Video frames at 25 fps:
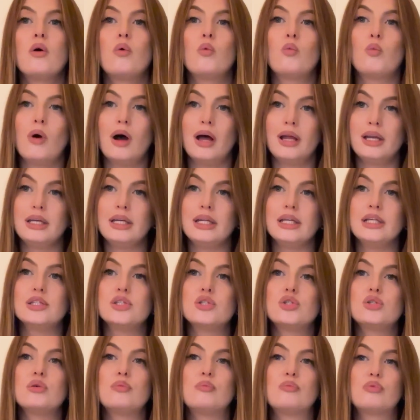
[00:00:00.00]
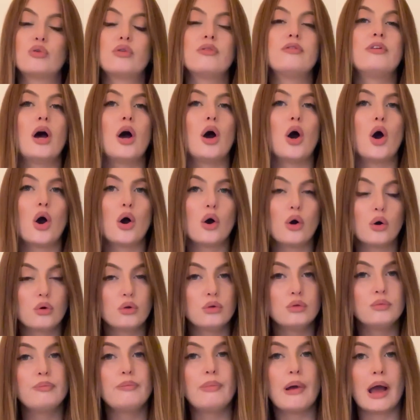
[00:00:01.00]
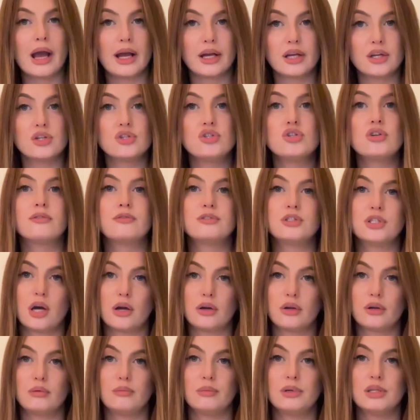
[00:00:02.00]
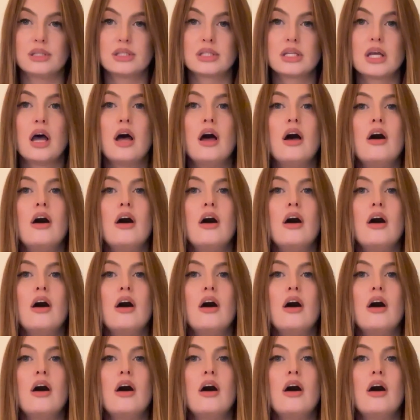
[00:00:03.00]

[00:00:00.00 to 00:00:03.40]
one needs to prove a whole package of documents.